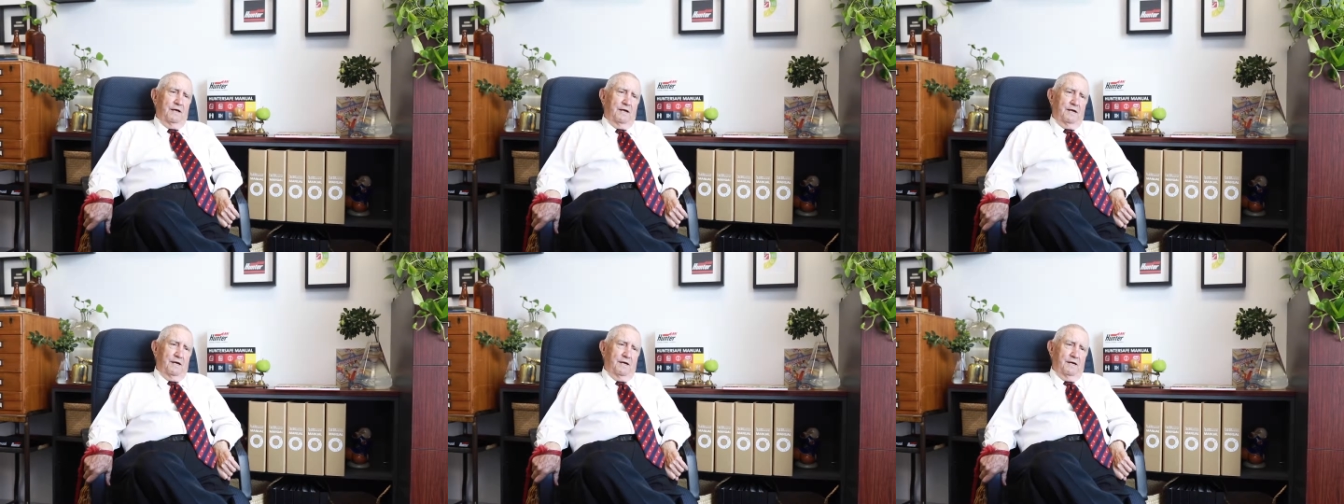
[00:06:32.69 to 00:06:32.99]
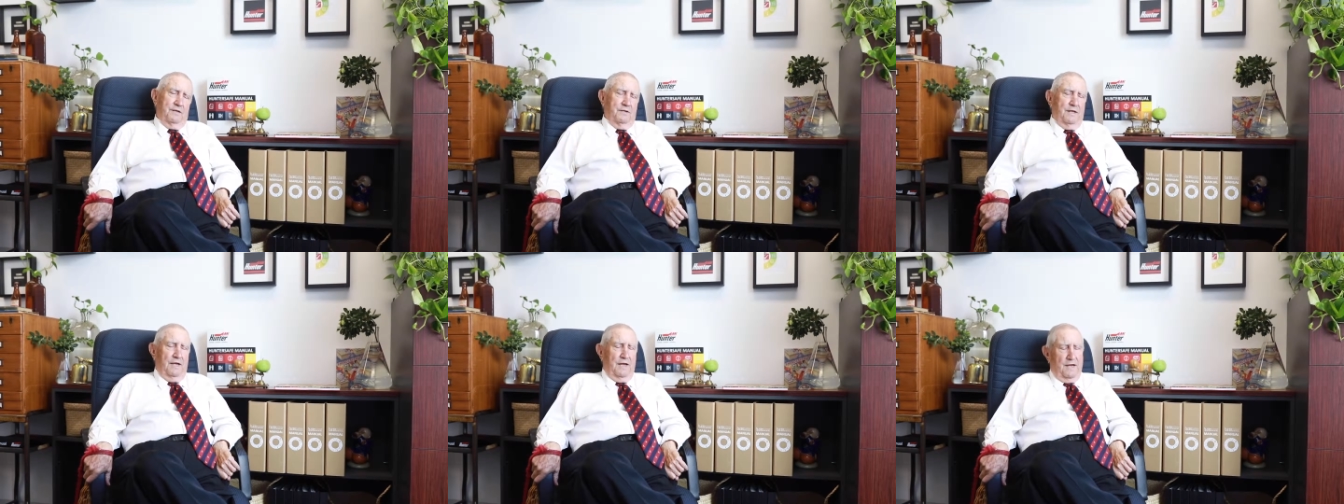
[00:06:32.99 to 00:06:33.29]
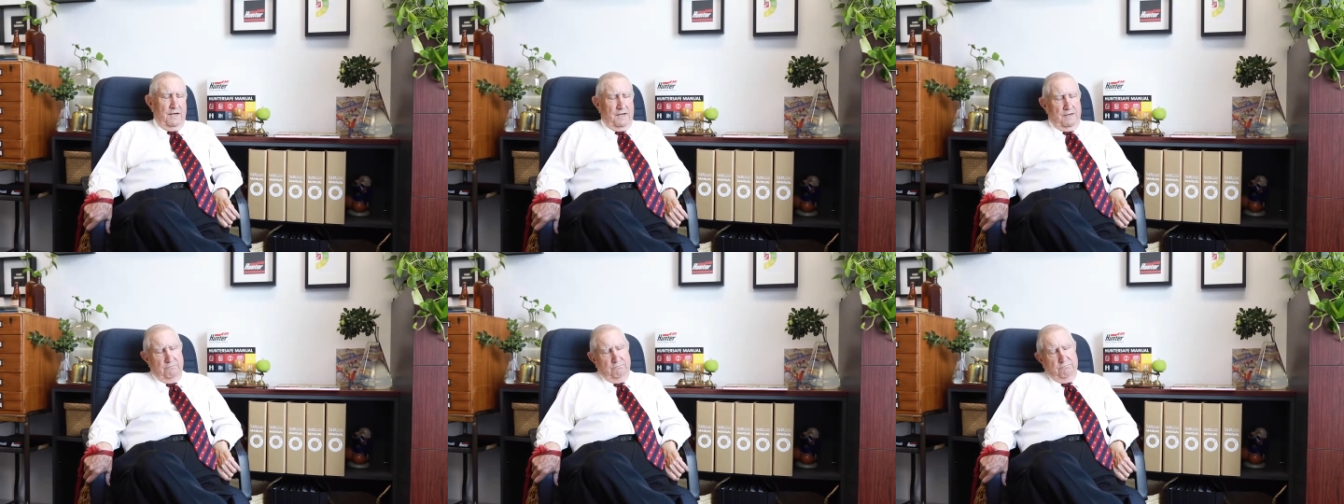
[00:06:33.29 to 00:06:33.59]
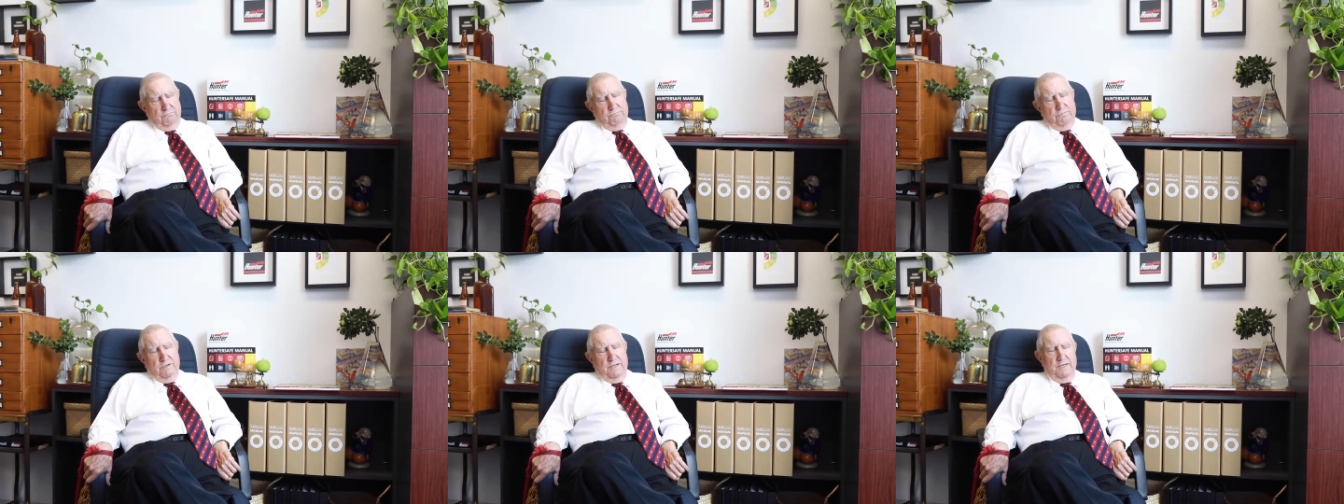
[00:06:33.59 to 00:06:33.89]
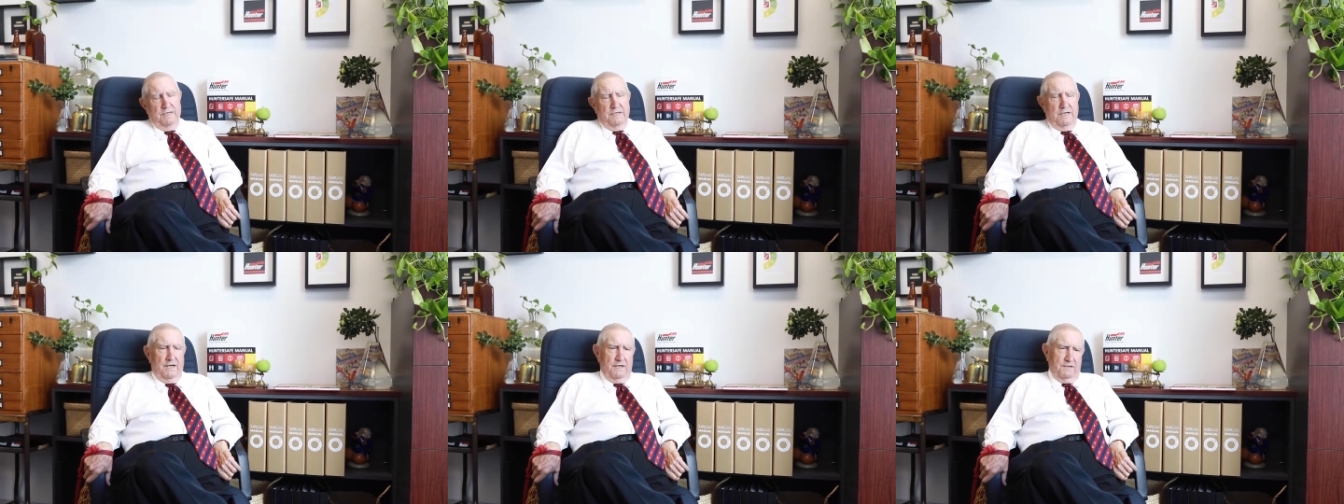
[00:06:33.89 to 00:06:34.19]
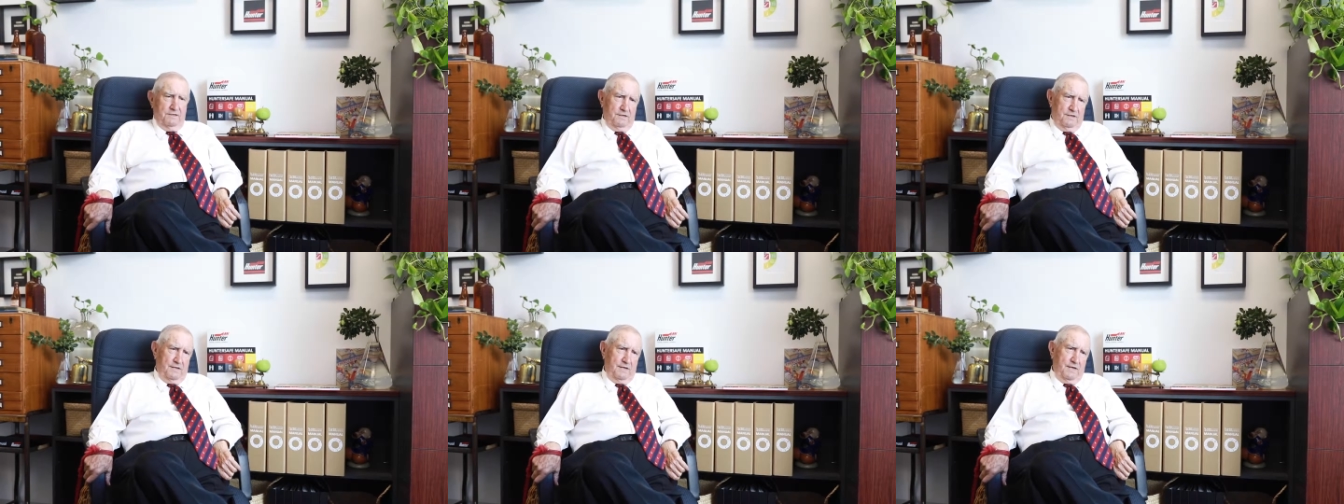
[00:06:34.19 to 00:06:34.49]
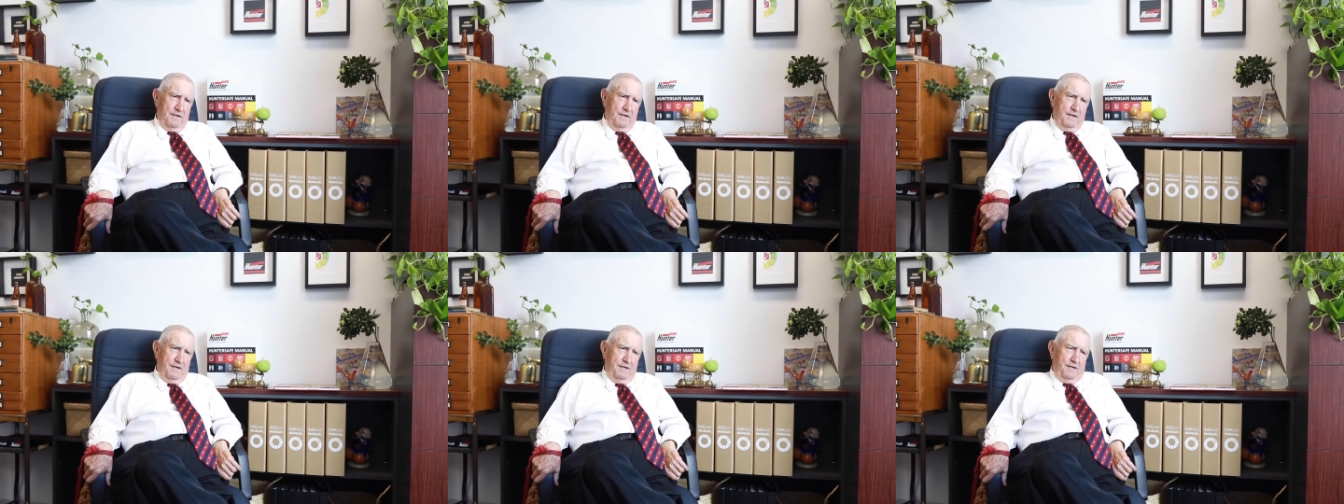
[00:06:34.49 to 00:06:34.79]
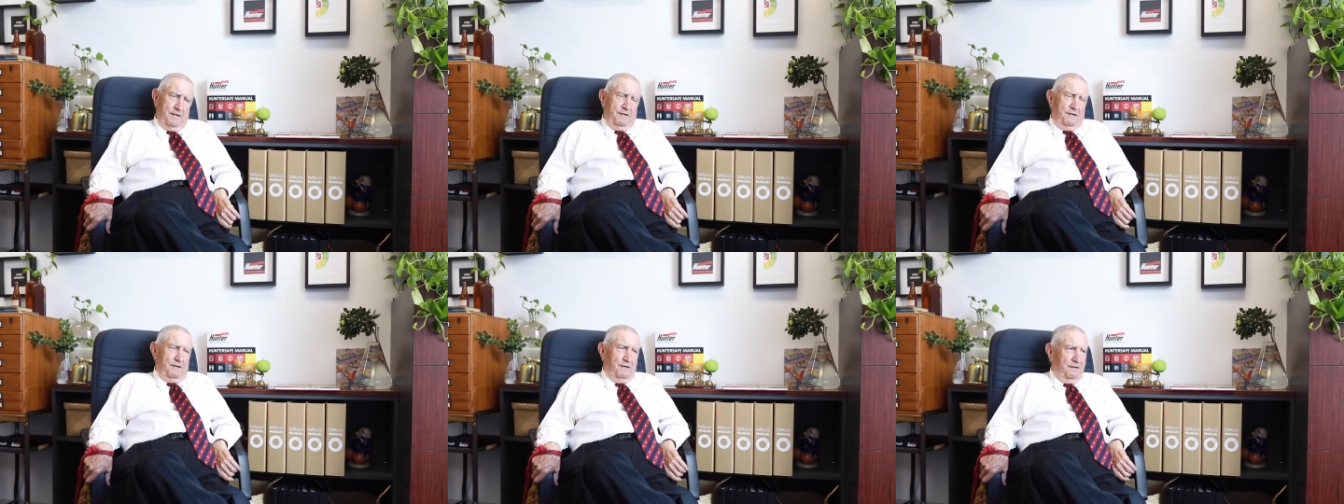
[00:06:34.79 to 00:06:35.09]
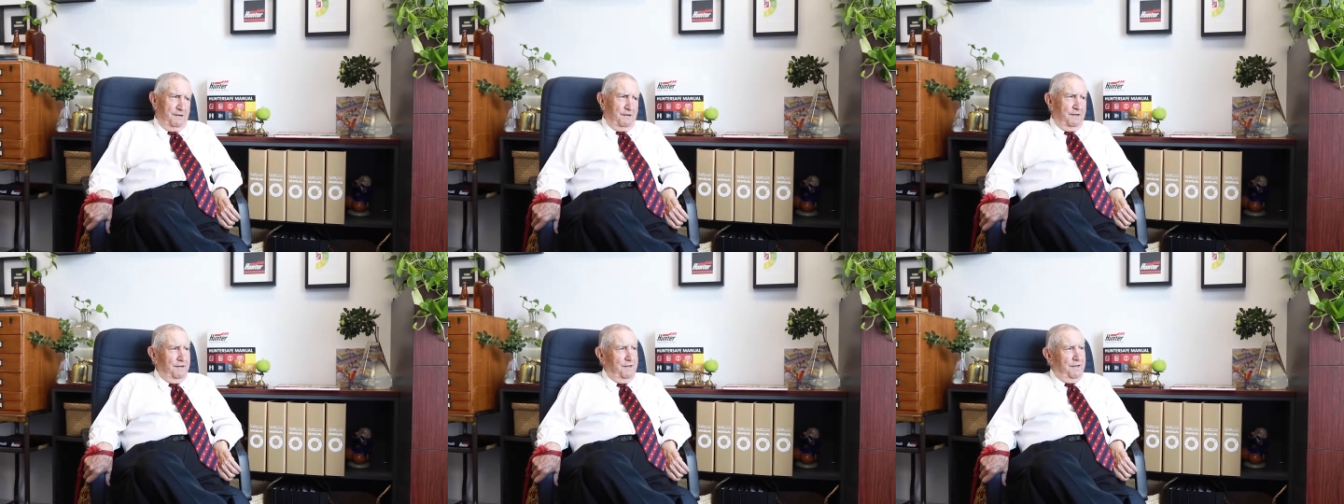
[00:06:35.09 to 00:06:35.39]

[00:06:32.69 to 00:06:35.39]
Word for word: uh, uh, Glenn Hunter